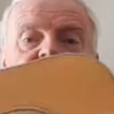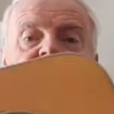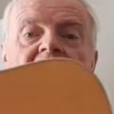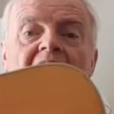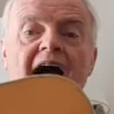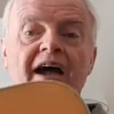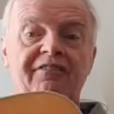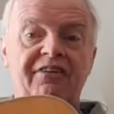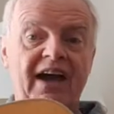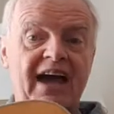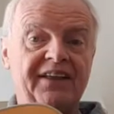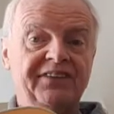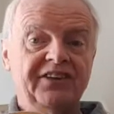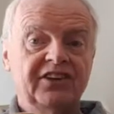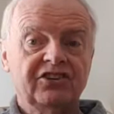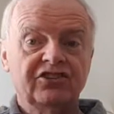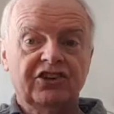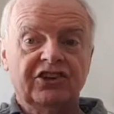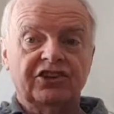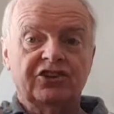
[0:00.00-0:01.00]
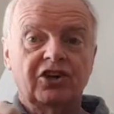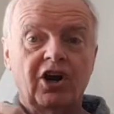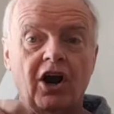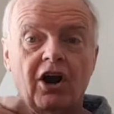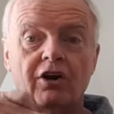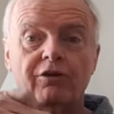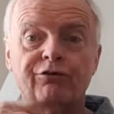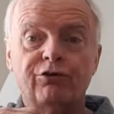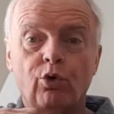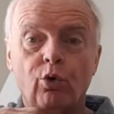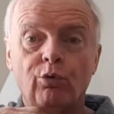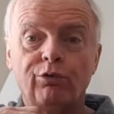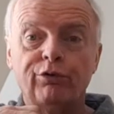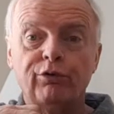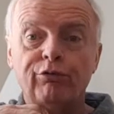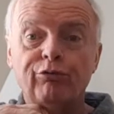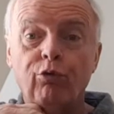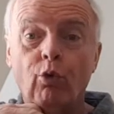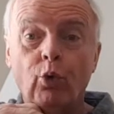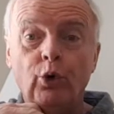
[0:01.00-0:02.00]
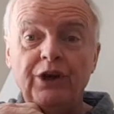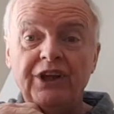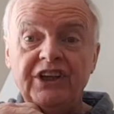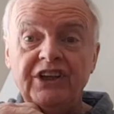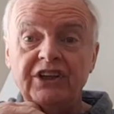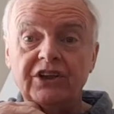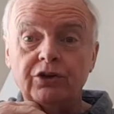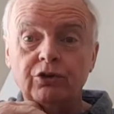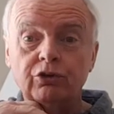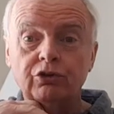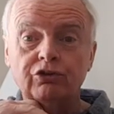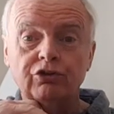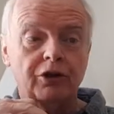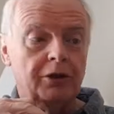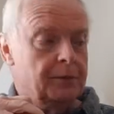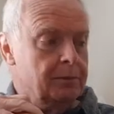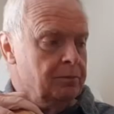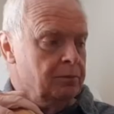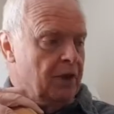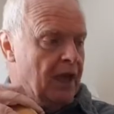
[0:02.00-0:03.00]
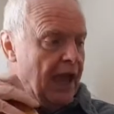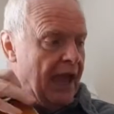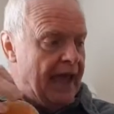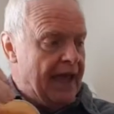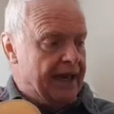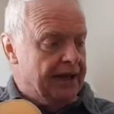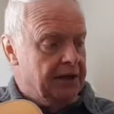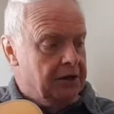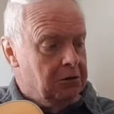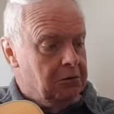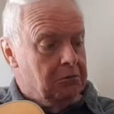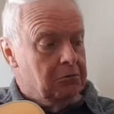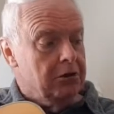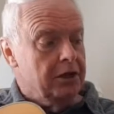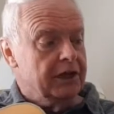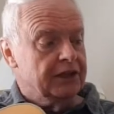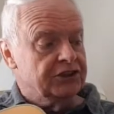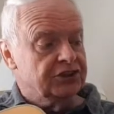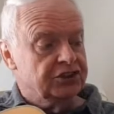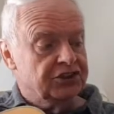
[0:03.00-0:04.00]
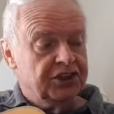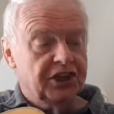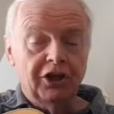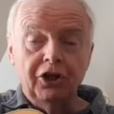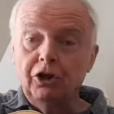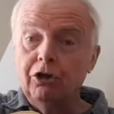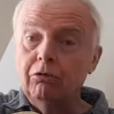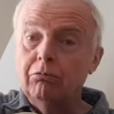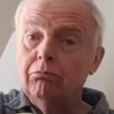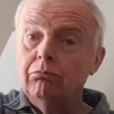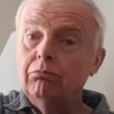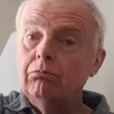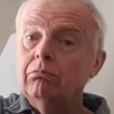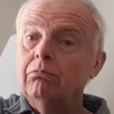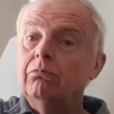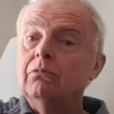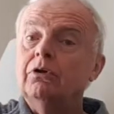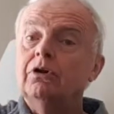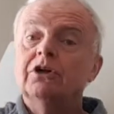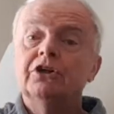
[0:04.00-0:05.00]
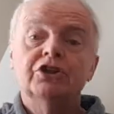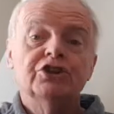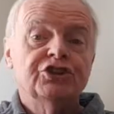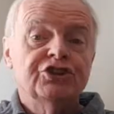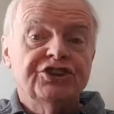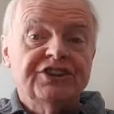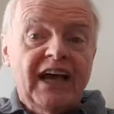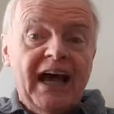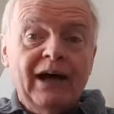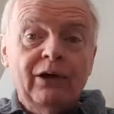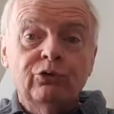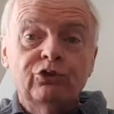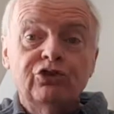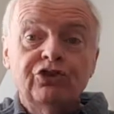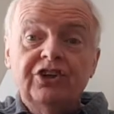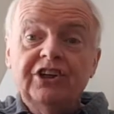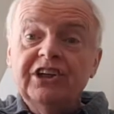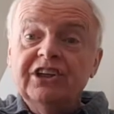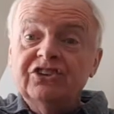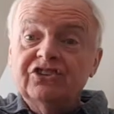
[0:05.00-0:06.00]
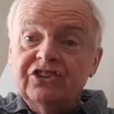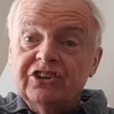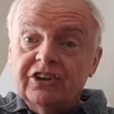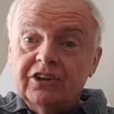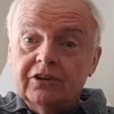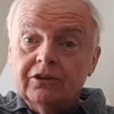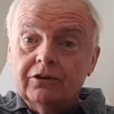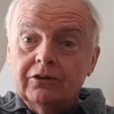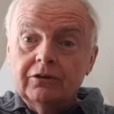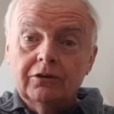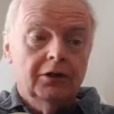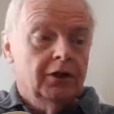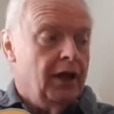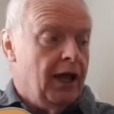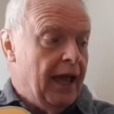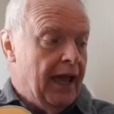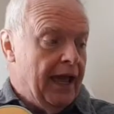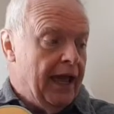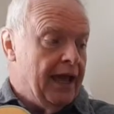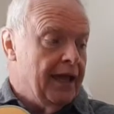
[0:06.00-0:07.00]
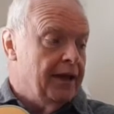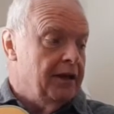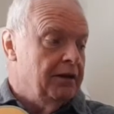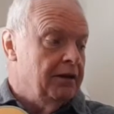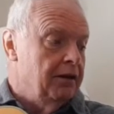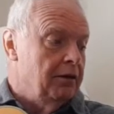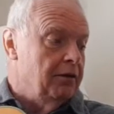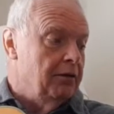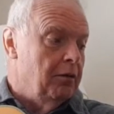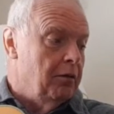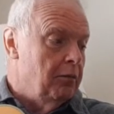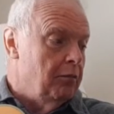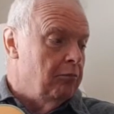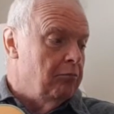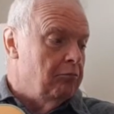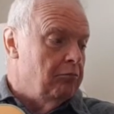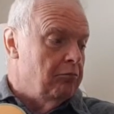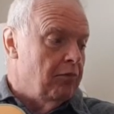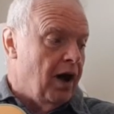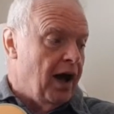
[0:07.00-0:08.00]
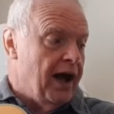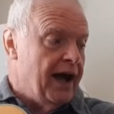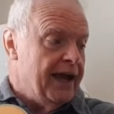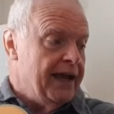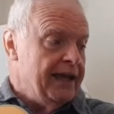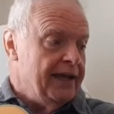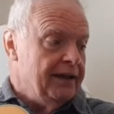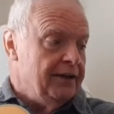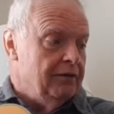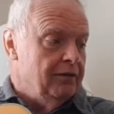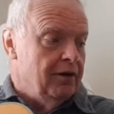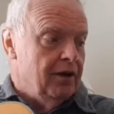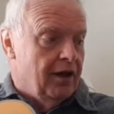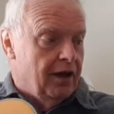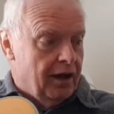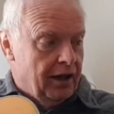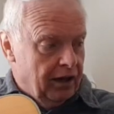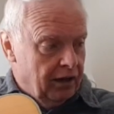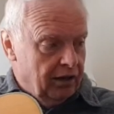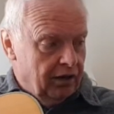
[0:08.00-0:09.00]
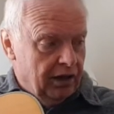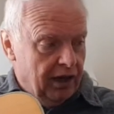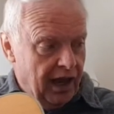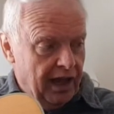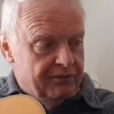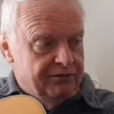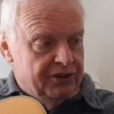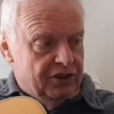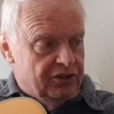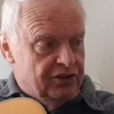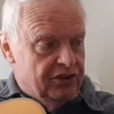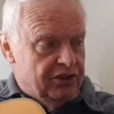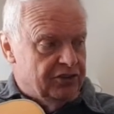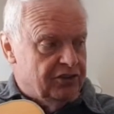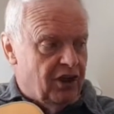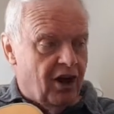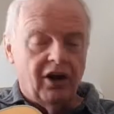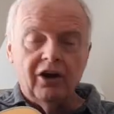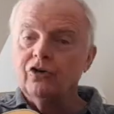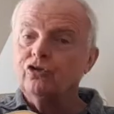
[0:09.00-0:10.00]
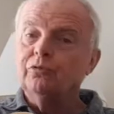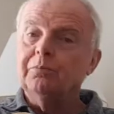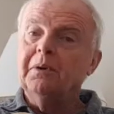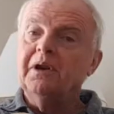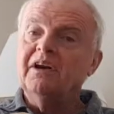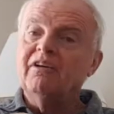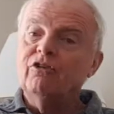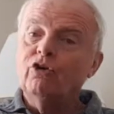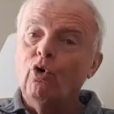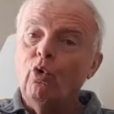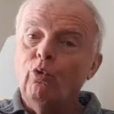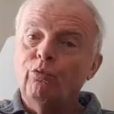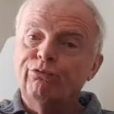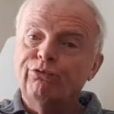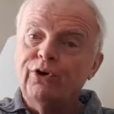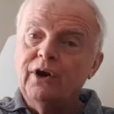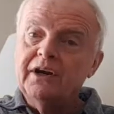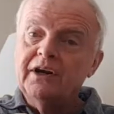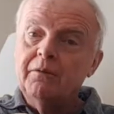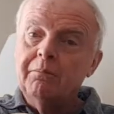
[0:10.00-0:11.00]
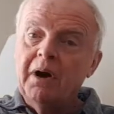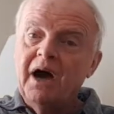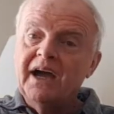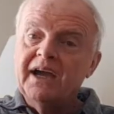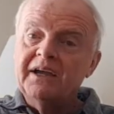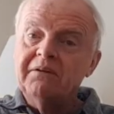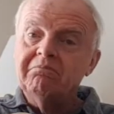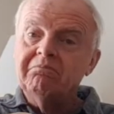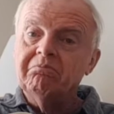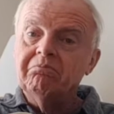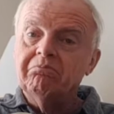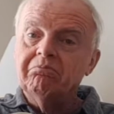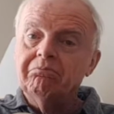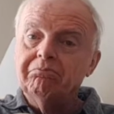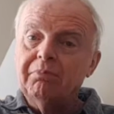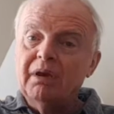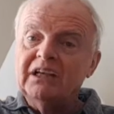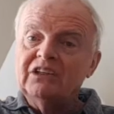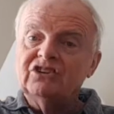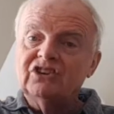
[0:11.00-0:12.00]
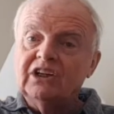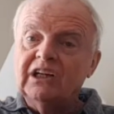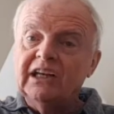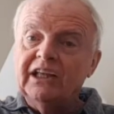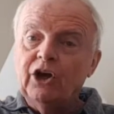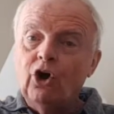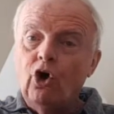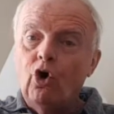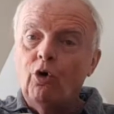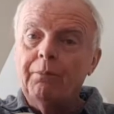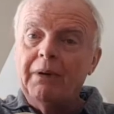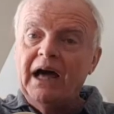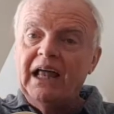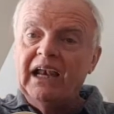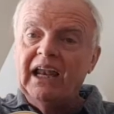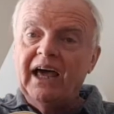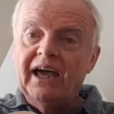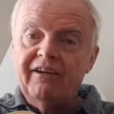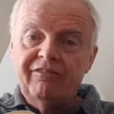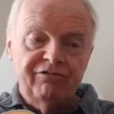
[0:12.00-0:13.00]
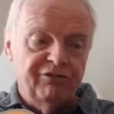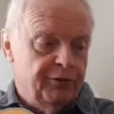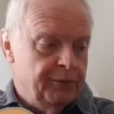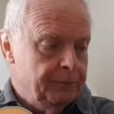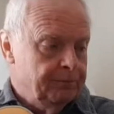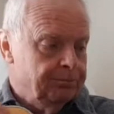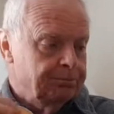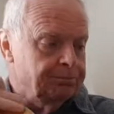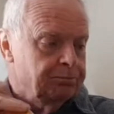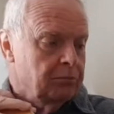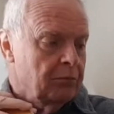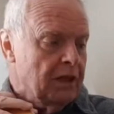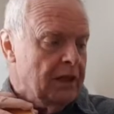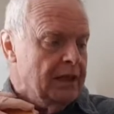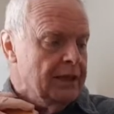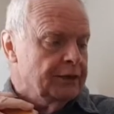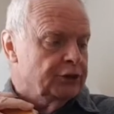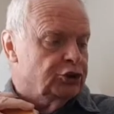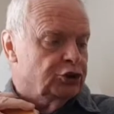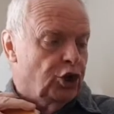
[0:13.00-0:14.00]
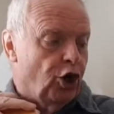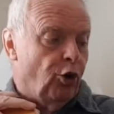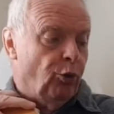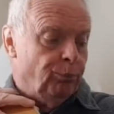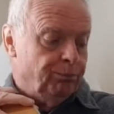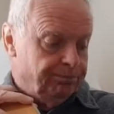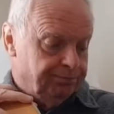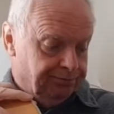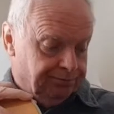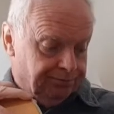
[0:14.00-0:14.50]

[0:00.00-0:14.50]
I've had this guitar for over 40 years, and it still sounds decent. And I love this guitar. It's been an old friend of mine basically all my life. So,